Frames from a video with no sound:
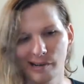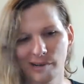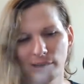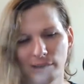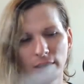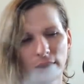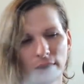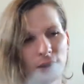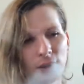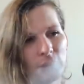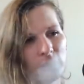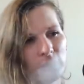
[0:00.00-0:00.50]

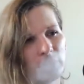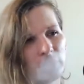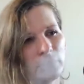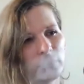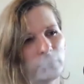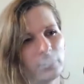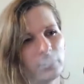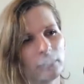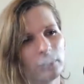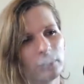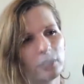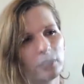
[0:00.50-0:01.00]

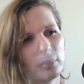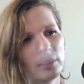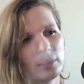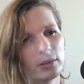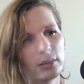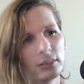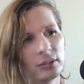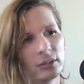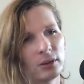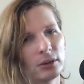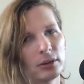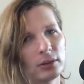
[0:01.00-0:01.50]
By the
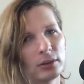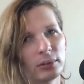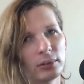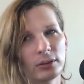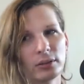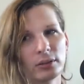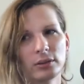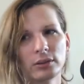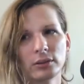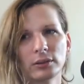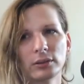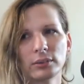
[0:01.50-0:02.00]
way, I
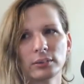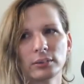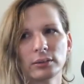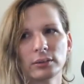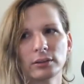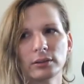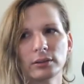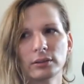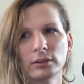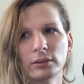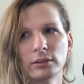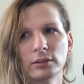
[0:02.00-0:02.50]
got a
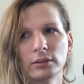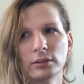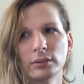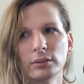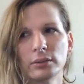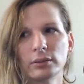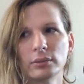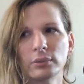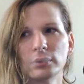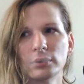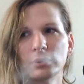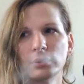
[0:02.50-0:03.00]
ManyVids
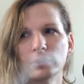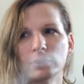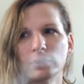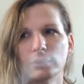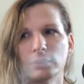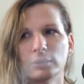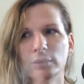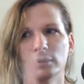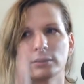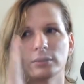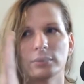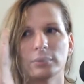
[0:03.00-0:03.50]
page
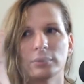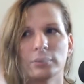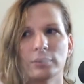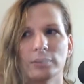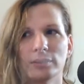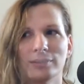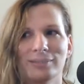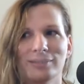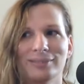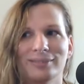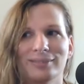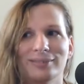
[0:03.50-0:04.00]

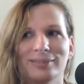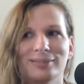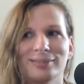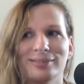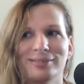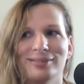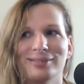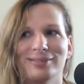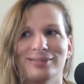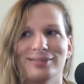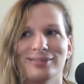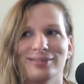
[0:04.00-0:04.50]
that's going to be
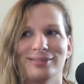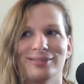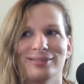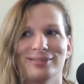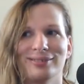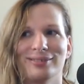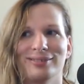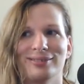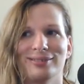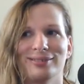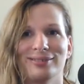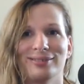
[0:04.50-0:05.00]
posting.
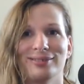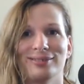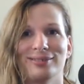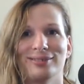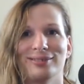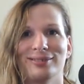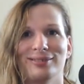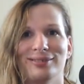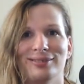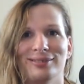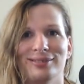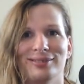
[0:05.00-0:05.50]
Keep an
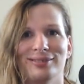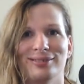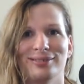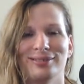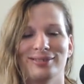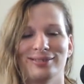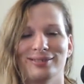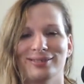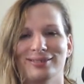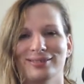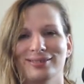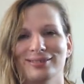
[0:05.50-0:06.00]
eye out on
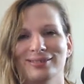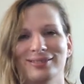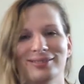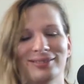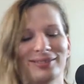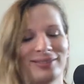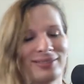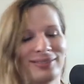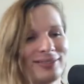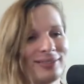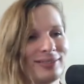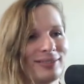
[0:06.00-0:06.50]
Twitter for
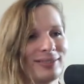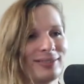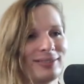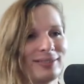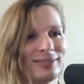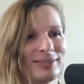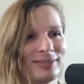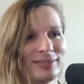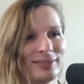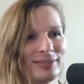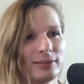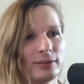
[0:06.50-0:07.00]
that within the
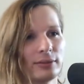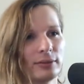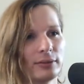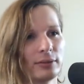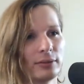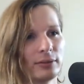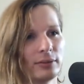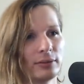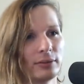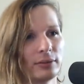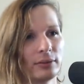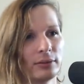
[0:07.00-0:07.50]
upcoming
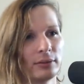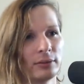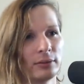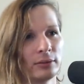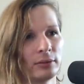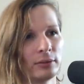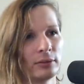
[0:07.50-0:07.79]
week.